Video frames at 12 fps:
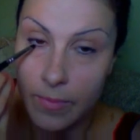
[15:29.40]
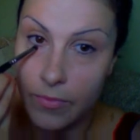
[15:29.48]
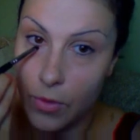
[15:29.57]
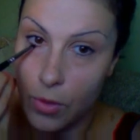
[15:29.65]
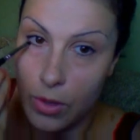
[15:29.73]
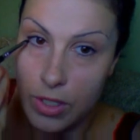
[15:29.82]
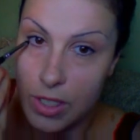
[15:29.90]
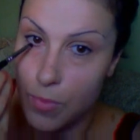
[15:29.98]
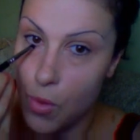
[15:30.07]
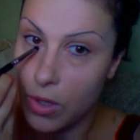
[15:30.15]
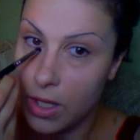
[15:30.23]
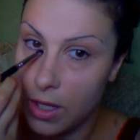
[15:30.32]
for
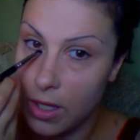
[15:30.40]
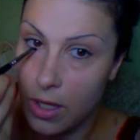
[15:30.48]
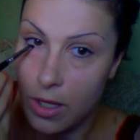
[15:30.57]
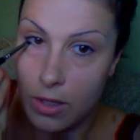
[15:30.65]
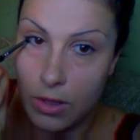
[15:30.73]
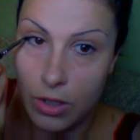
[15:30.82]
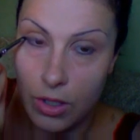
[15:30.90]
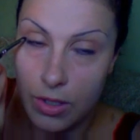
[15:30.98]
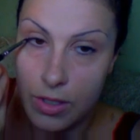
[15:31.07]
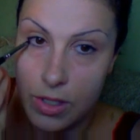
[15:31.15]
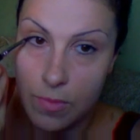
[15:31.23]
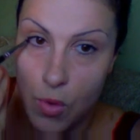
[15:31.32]
smoky
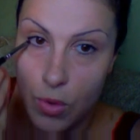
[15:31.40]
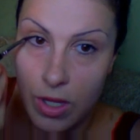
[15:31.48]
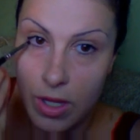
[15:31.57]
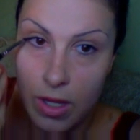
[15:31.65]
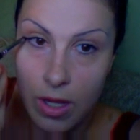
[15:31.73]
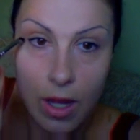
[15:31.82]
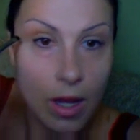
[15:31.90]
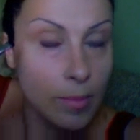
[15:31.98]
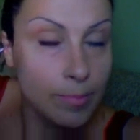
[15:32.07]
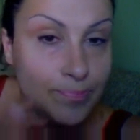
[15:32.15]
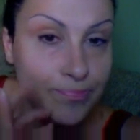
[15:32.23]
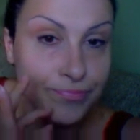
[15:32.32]
looks, smoky
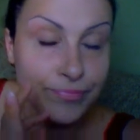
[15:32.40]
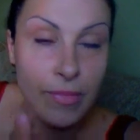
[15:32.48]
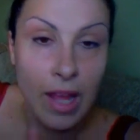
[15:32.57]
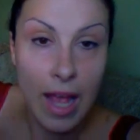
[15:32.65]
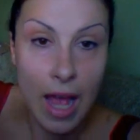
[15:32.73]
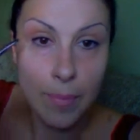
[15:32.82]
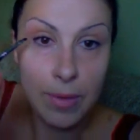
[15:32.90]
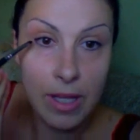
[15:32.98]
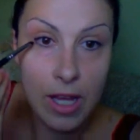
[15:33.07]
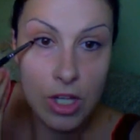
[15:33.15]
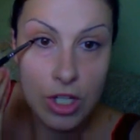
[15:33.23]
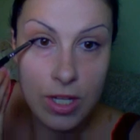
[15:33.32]

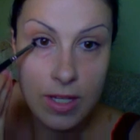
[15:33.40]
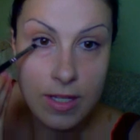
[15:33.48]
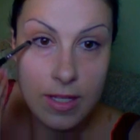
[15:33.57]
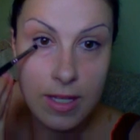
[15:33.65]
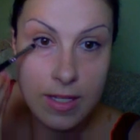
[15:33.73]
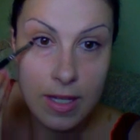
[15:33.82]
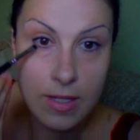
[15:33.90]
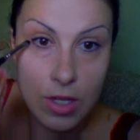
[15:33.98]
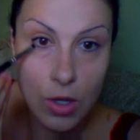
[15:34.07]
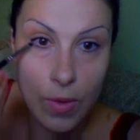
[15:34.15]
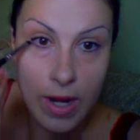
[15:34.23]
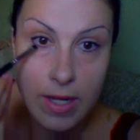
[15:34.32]
applications. This is a
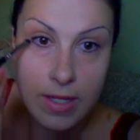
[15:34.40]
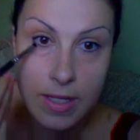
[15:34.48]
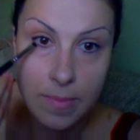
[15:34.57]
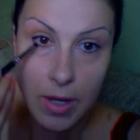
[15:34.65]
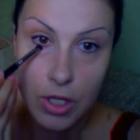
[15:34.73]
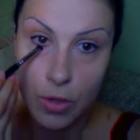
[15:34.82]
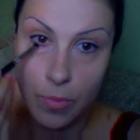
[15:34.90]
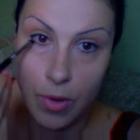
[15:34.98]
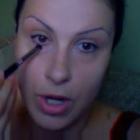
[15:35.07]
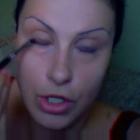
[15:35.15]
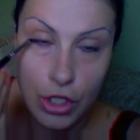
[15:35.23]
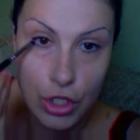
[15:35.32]
great smudger
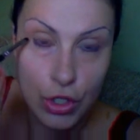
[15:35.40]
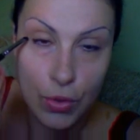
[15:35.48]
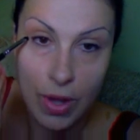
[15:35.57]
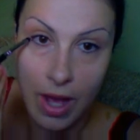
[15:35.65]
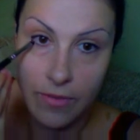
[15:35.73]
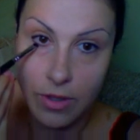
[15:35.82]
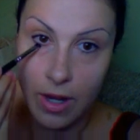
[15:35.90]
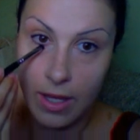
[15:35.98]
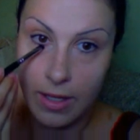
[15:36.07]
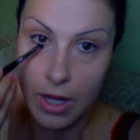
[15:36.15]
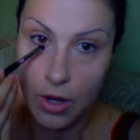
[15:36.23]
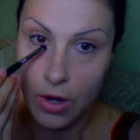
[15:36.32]
brush to have your
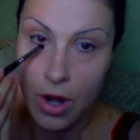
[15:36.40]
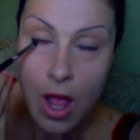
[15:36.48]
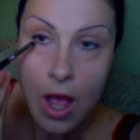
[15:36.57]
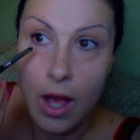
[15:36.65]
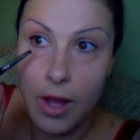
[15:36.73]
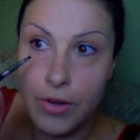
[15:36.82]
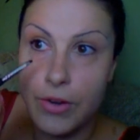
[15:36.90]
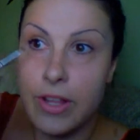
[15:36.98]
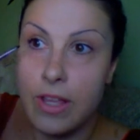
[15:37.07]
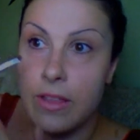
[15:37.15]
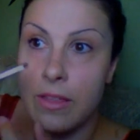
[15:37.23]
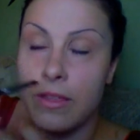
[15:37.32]
eyeliner
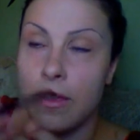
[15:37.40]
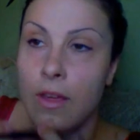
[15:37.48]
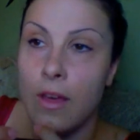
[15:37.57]
underneath,